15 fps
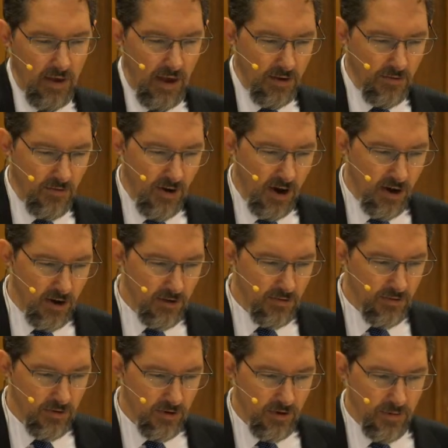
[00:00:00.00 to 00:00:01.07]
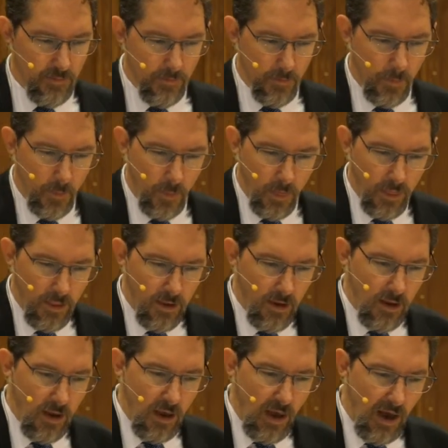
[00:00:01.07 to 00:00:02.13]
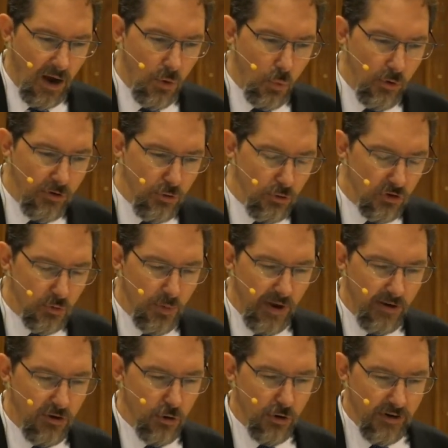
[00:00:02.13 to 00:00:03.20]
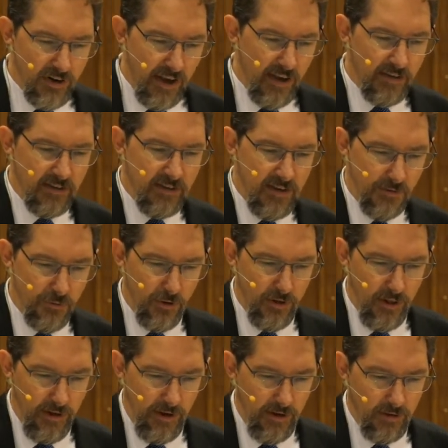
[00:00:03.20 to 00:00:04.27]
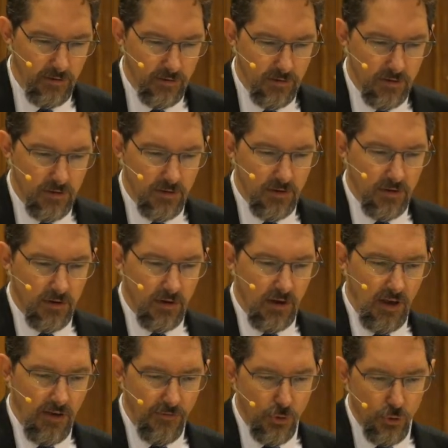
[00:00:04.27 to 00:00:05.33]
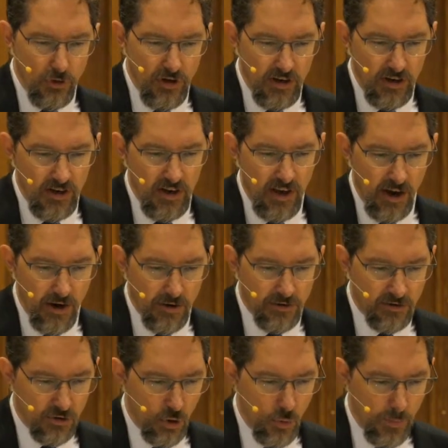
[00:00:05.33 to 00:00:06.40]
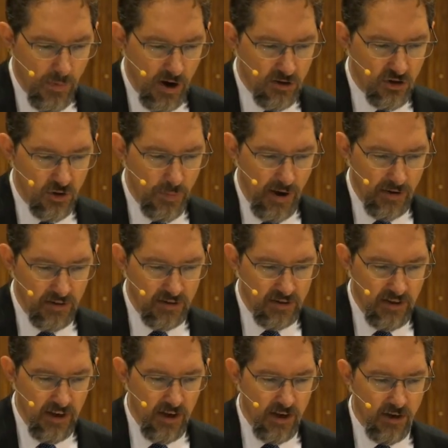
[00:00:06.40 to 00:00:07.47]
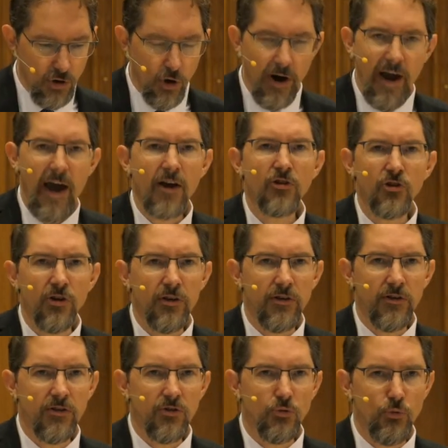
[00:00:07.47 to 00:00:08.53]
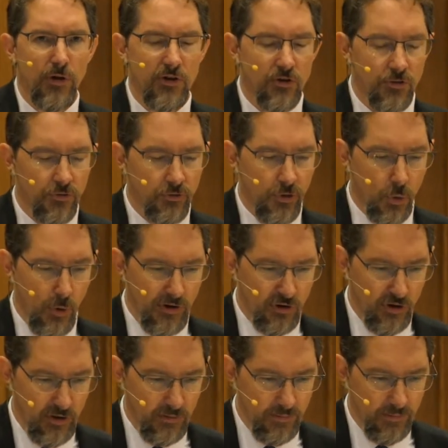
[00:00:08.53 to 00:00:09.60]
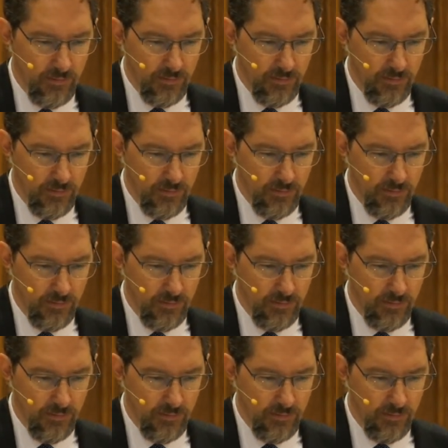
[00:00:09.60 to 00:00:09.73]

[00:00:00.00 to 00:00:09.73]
And five, how would you spend your days differently if you didn't care so much about seeing your actions reach fruition?